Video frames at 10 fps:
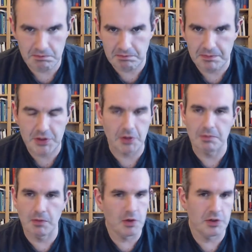So
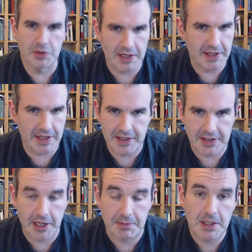more news on that as it
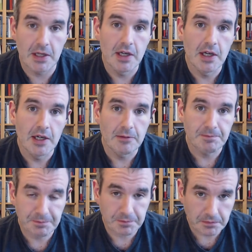comes.
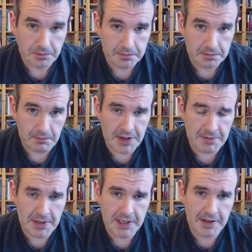The
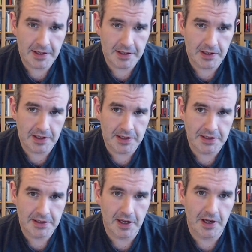main thing
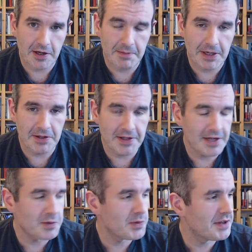is combine all
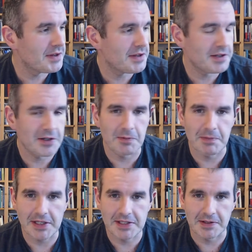that with, you know,
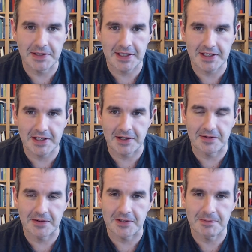my still taking care
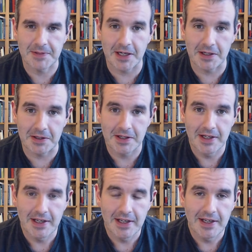of a toddler,
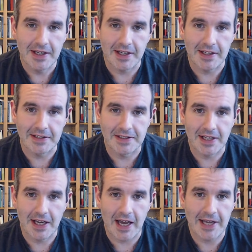and
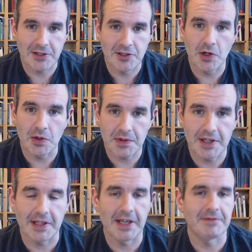I don't
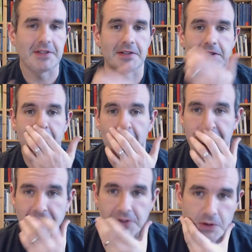think I'll have the time
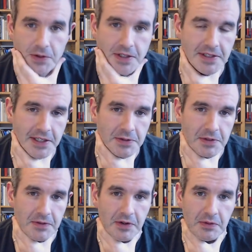to do these things with
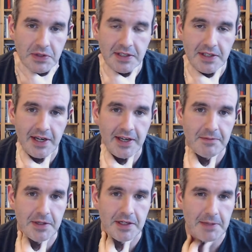the frequency that I
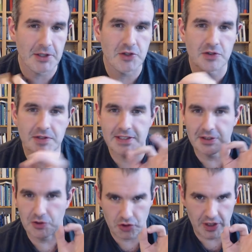have been. I'm gonna
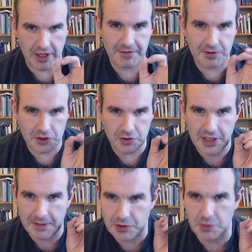still try for 2
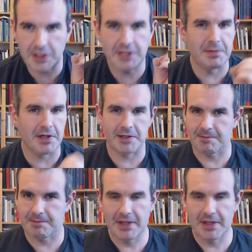times a week, but